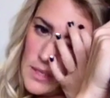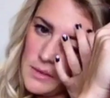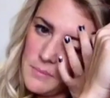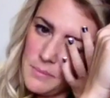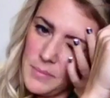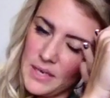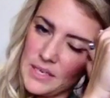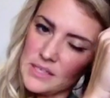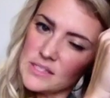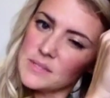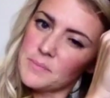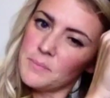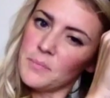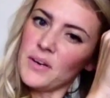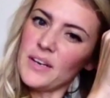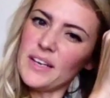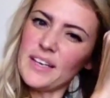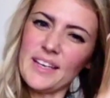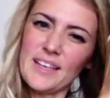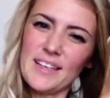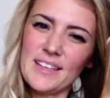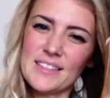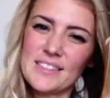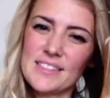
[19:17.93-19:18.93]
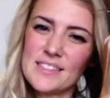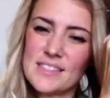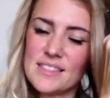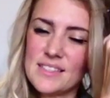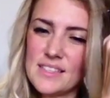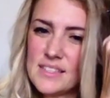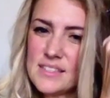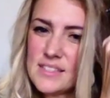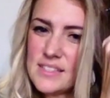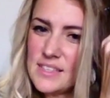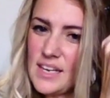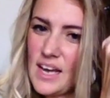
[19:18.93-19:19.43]
but it's pretty.
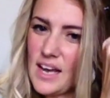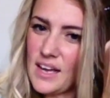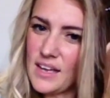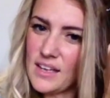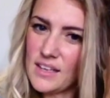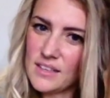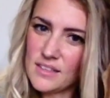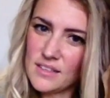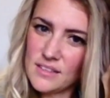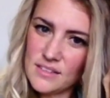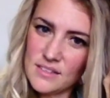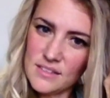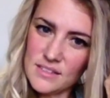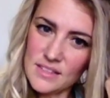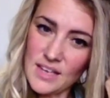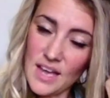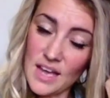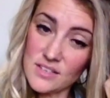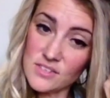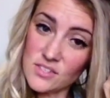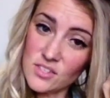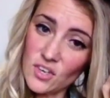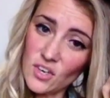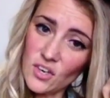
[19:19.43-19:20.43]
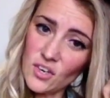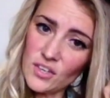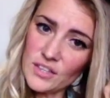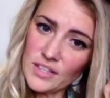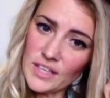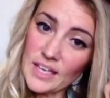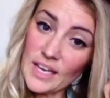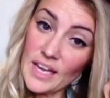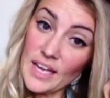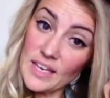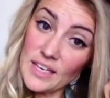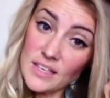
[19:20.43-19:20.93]
It's not as
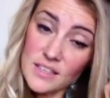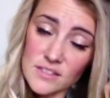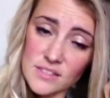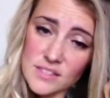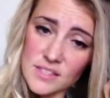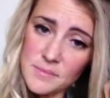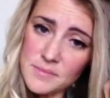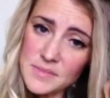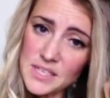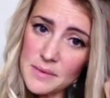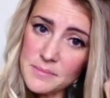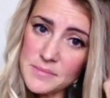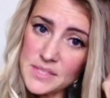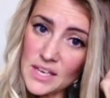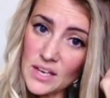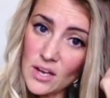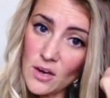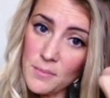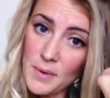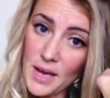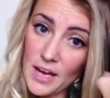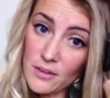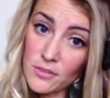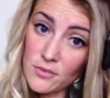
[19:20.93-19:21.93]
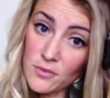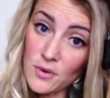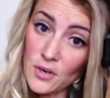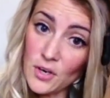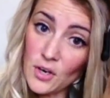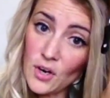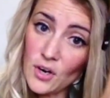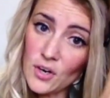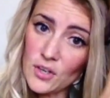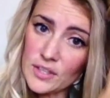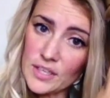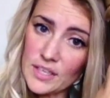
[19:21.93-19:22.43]
curly. And sometimes I go back through and
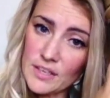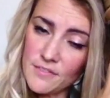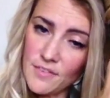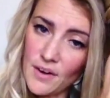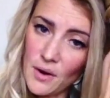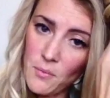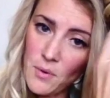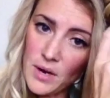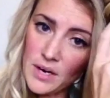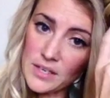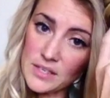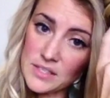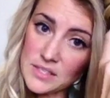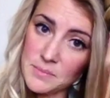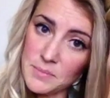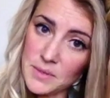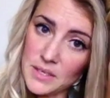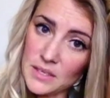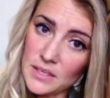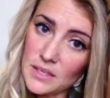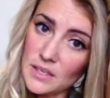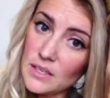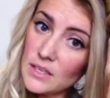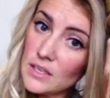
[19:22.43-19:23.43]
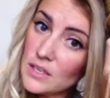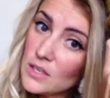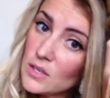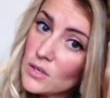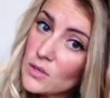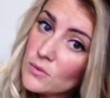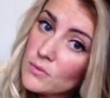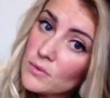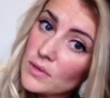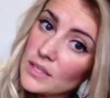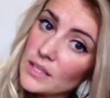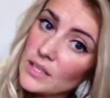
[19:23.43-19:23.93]
curl it if I want it to be
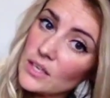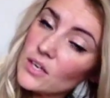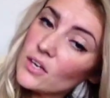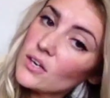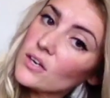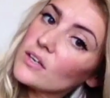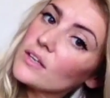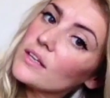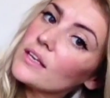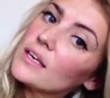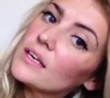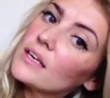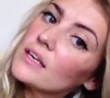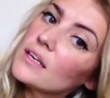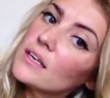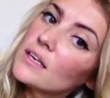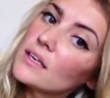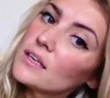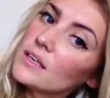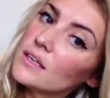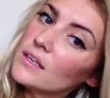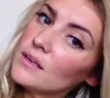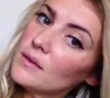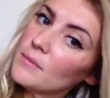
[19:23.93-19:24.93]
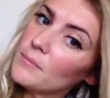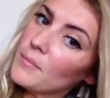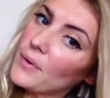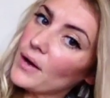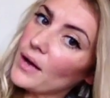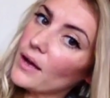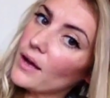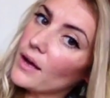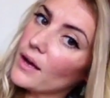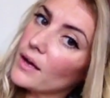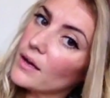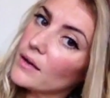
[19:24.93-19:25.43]
really curly.
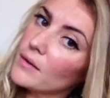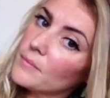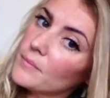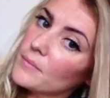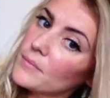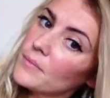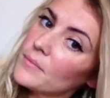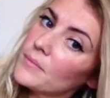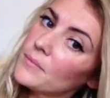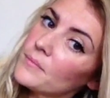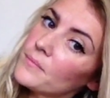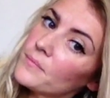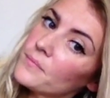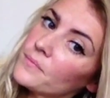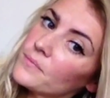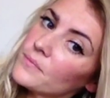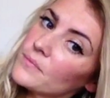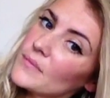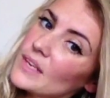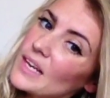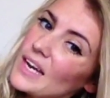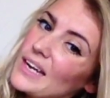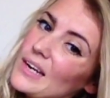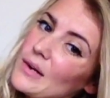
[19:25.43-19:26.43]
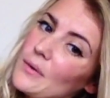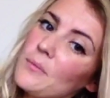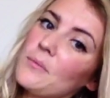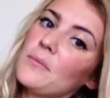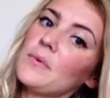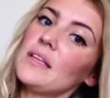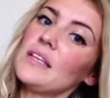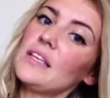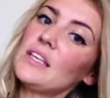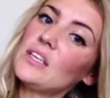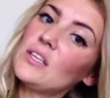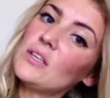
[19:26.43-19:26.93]
But I don't
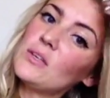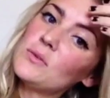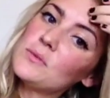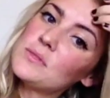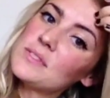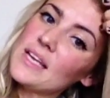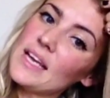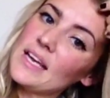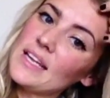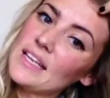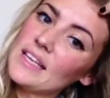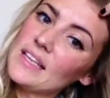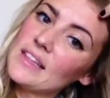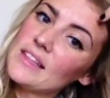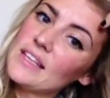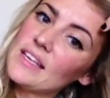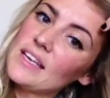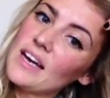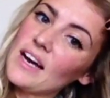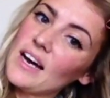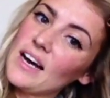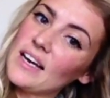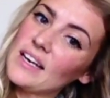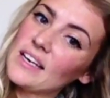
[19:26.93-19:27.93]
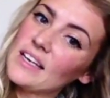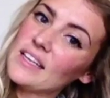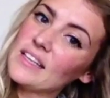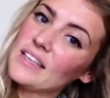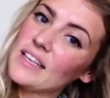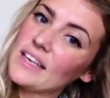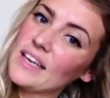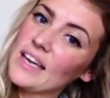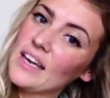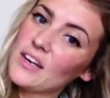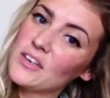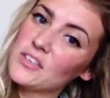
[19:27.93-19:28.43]
really use anything on it
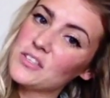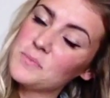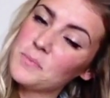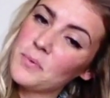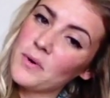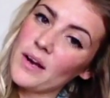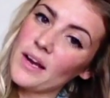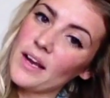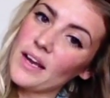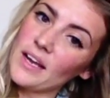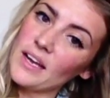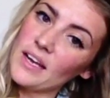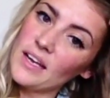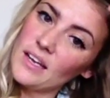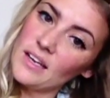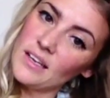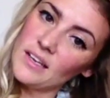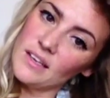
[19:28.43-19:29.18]
like hairspray,